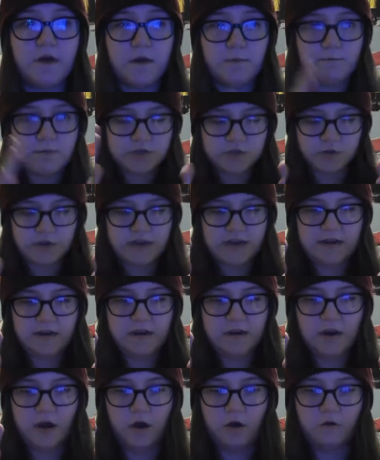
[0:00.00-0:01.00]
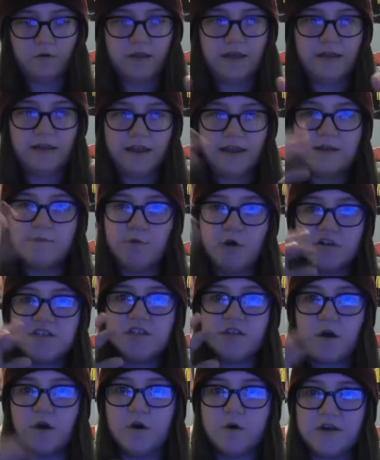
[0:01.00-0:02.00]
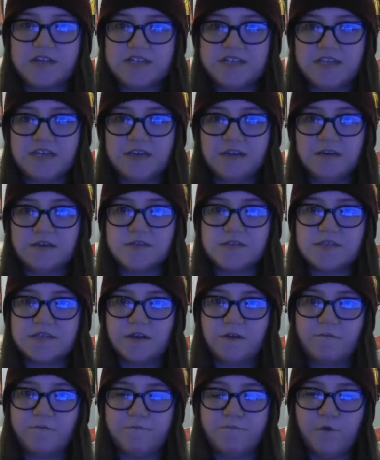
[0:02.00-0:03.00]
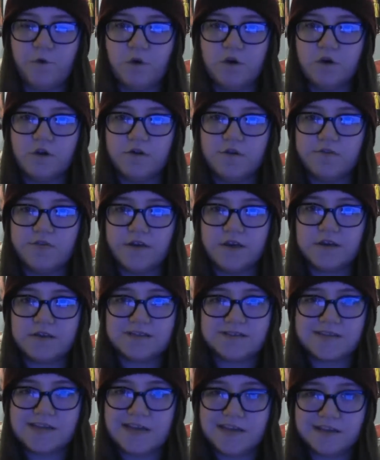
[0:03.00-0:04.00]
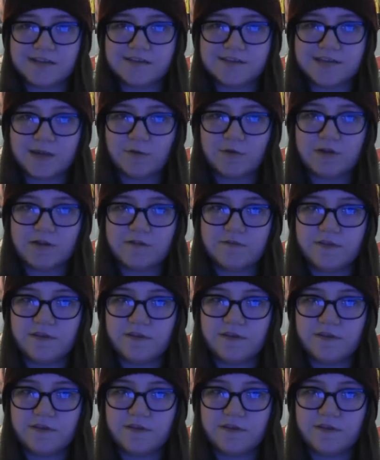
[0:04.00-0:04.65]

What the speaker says: between, you know, like most of the OSTs for the scenes that were